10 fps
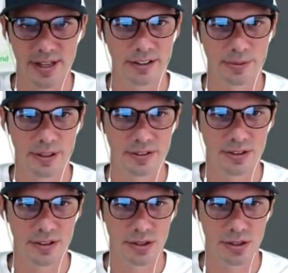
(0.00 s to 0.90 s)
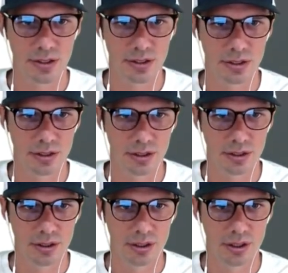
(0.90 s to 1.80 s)
text message
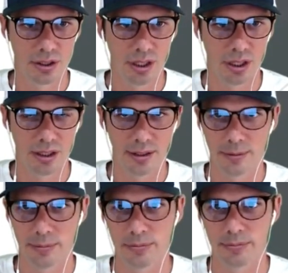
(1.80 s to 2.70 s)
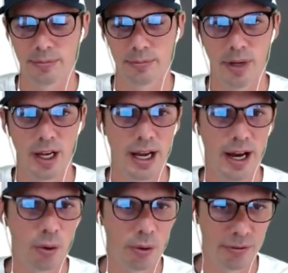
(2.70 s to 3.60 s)
an
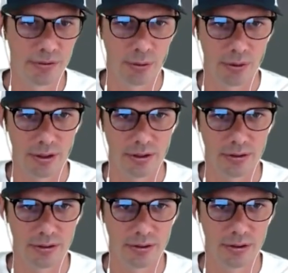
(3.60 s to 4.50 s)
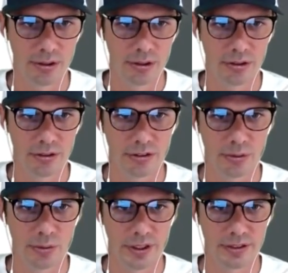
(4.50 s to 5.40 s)
hour before. So
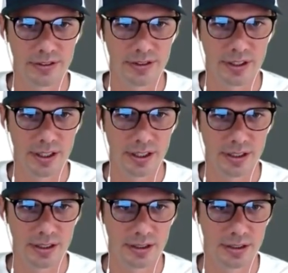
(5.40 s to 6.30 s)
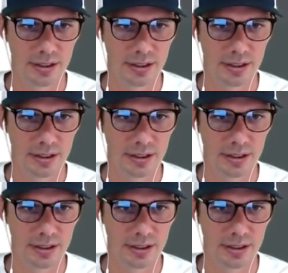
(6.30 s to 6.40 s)
we could say,